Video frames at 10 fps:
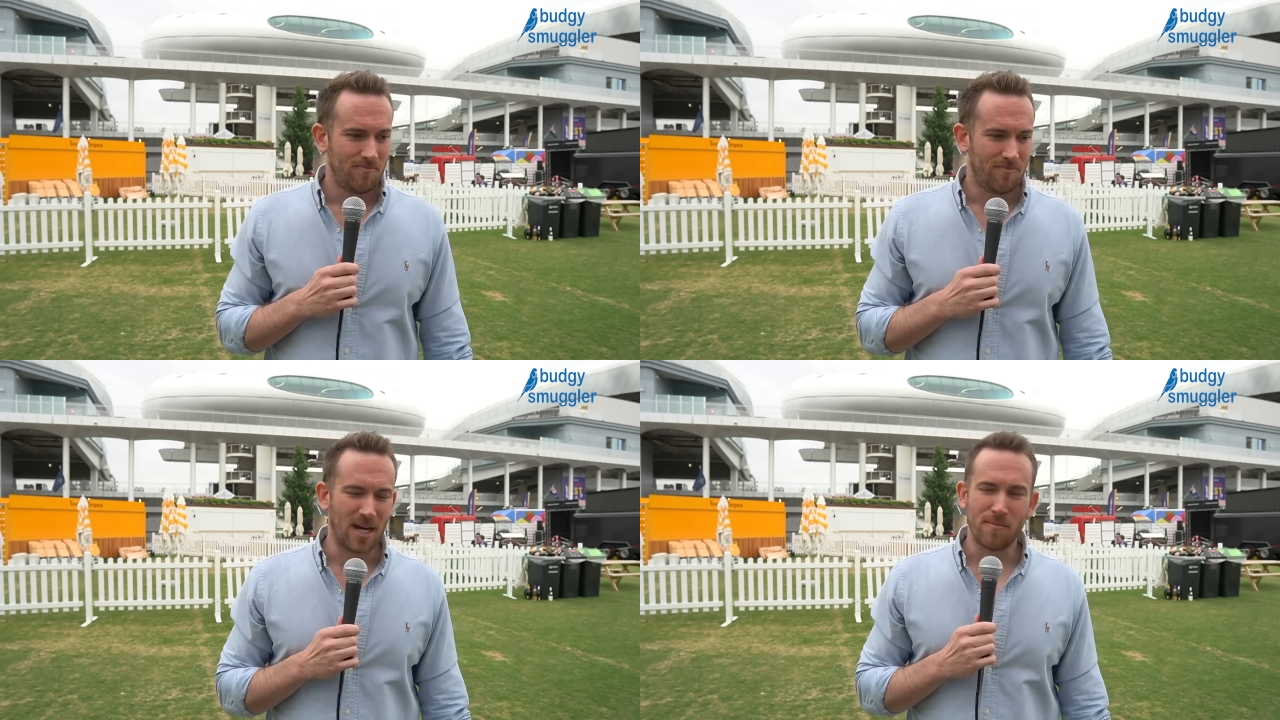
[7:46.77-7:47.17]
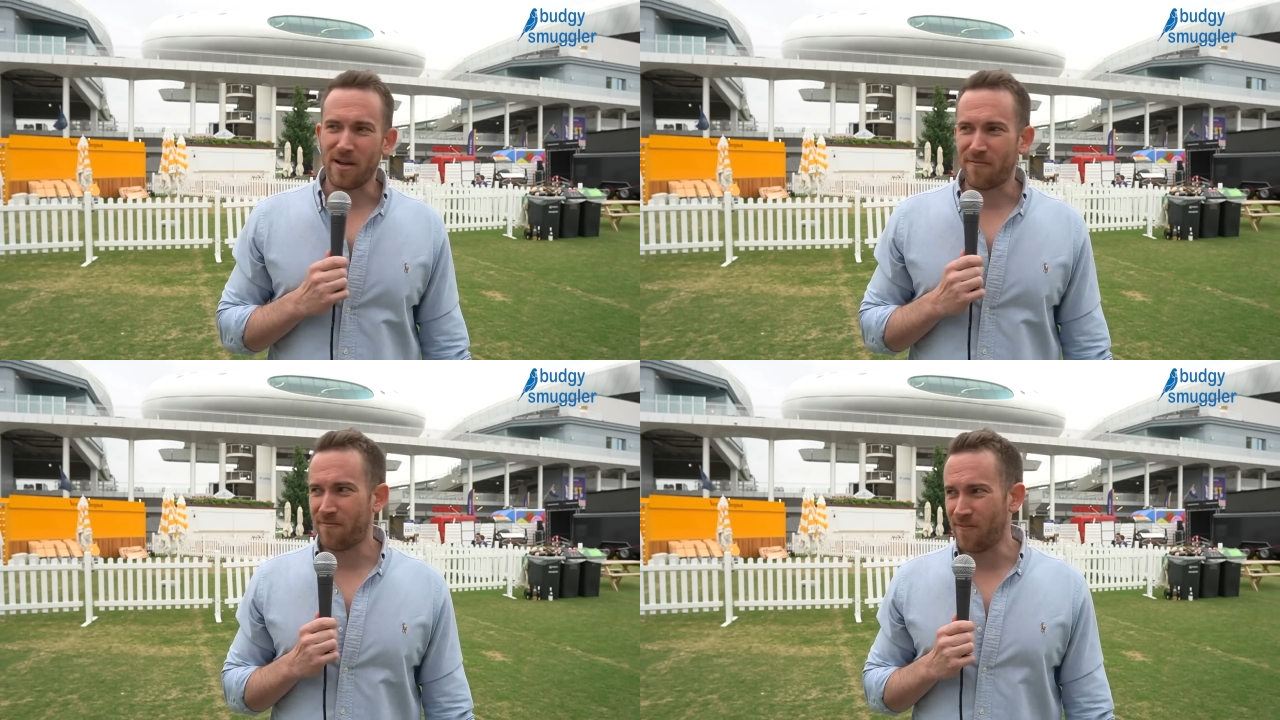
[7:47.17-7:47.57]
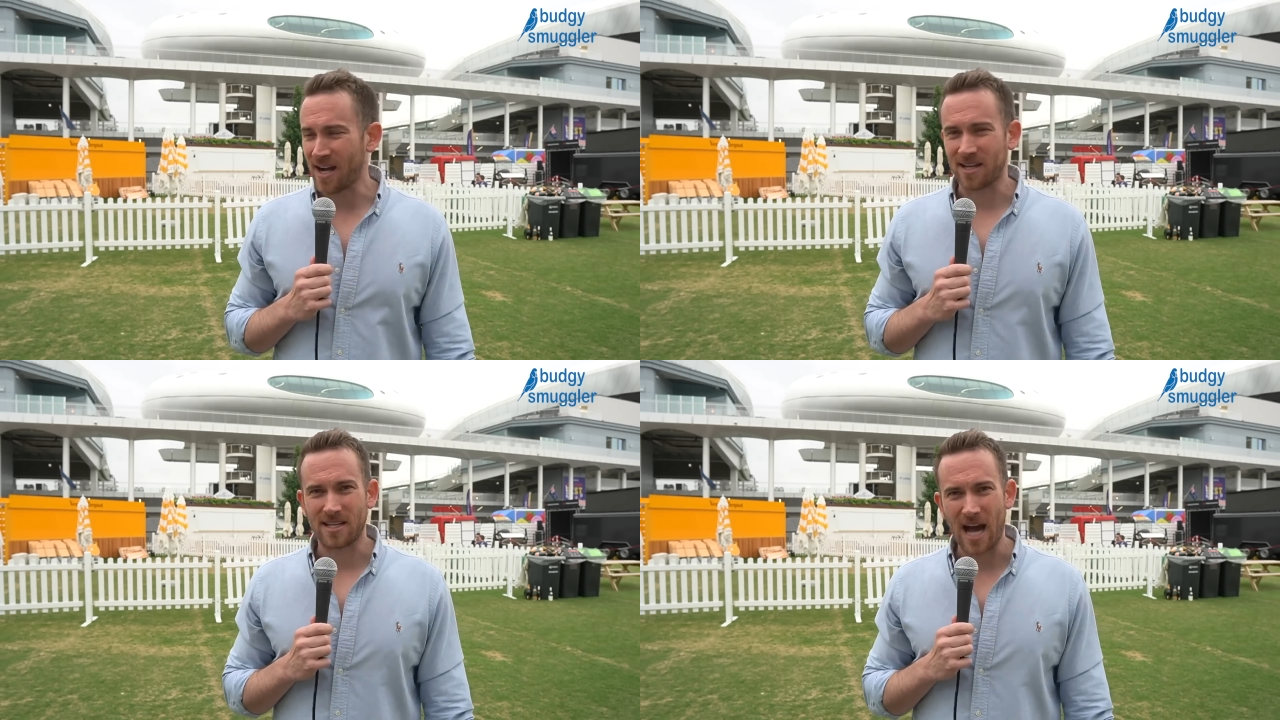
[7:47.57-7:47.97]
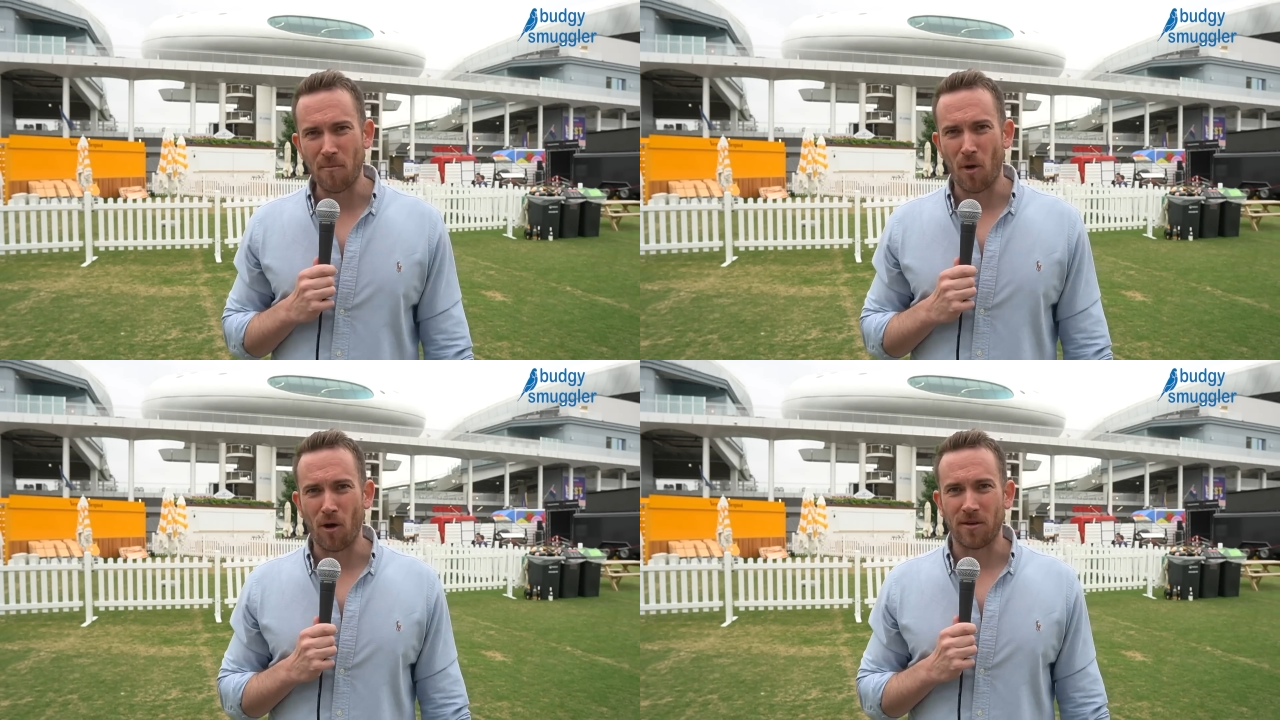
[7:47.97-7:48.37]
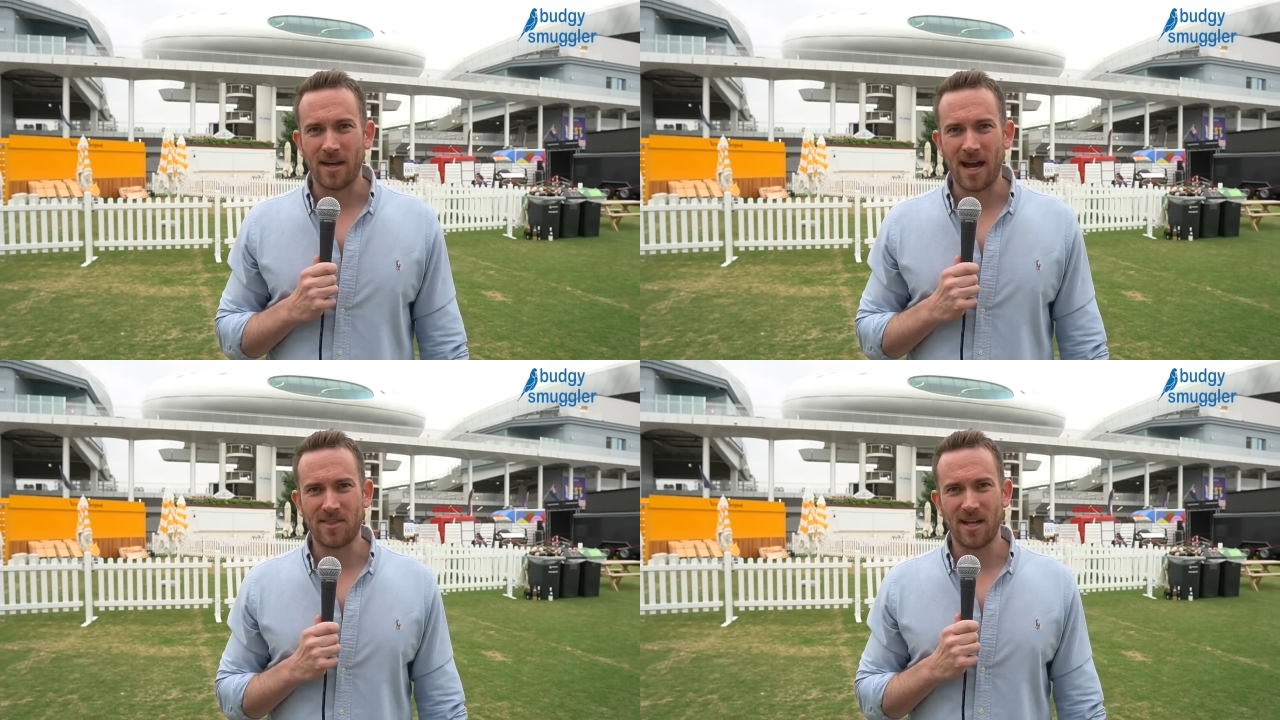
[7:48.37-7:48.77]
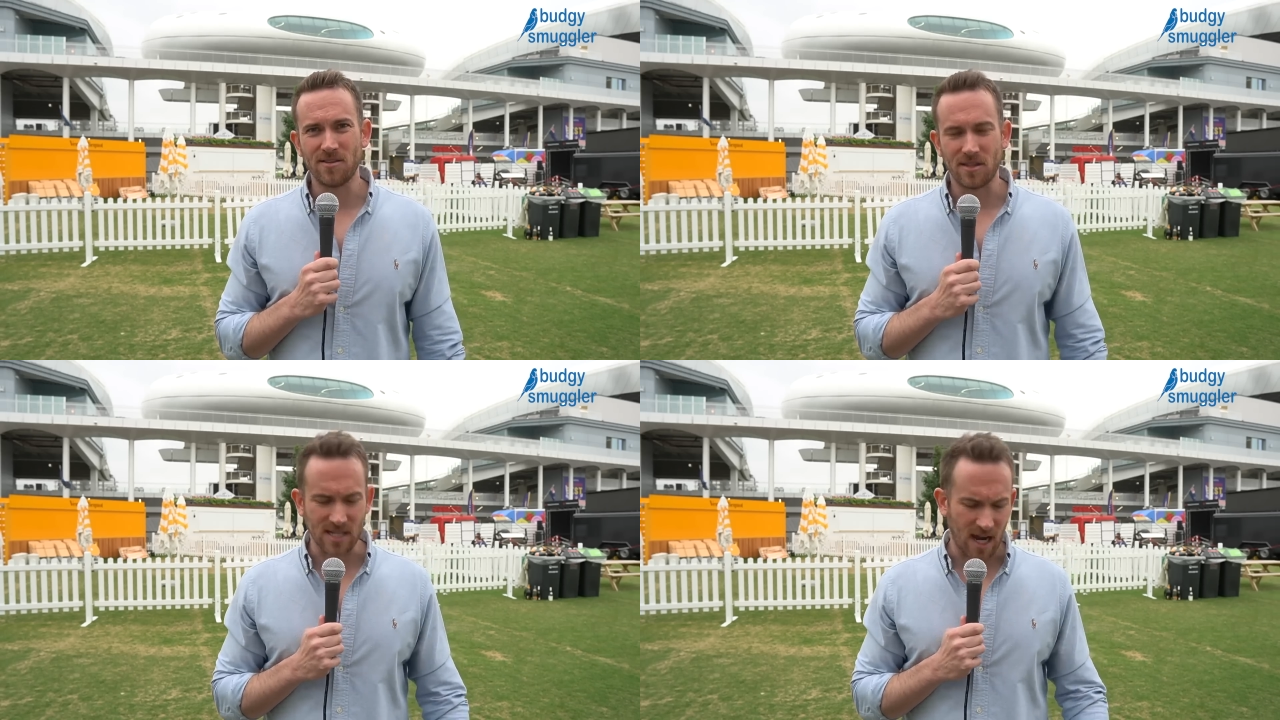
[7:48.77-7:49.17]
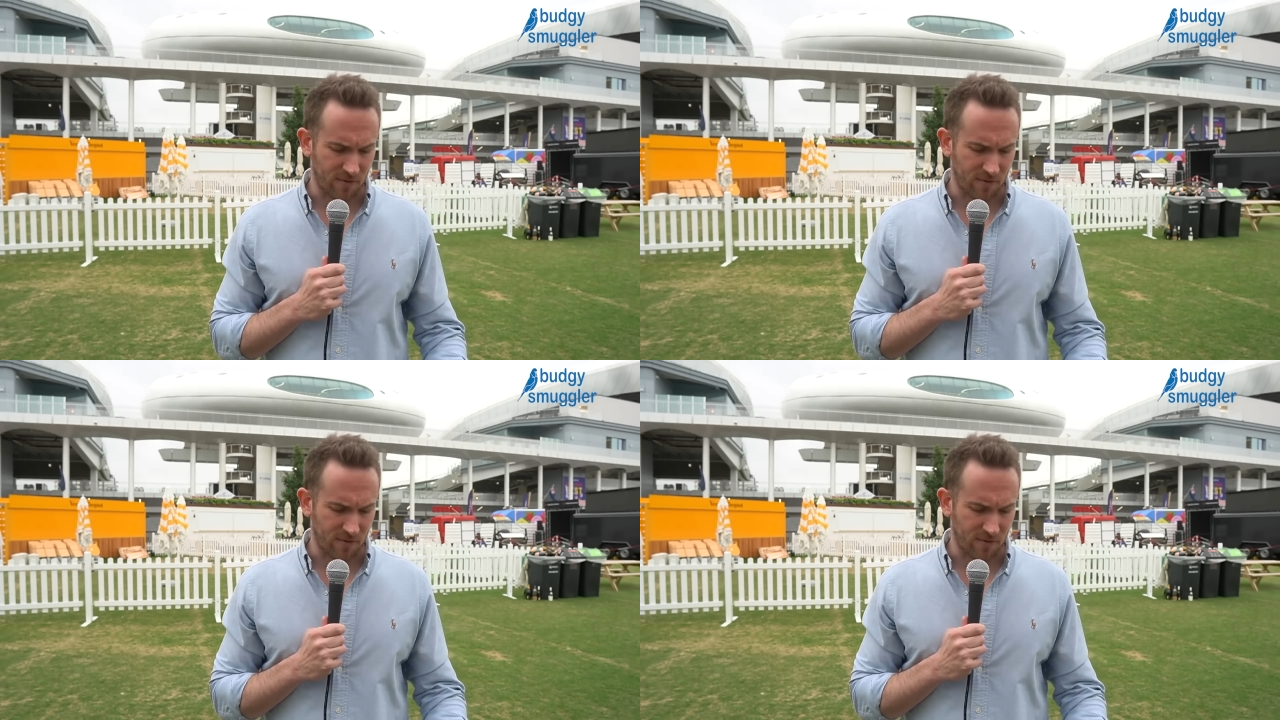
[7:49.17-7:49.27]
But, I mean, fucking come on. At the end of the day,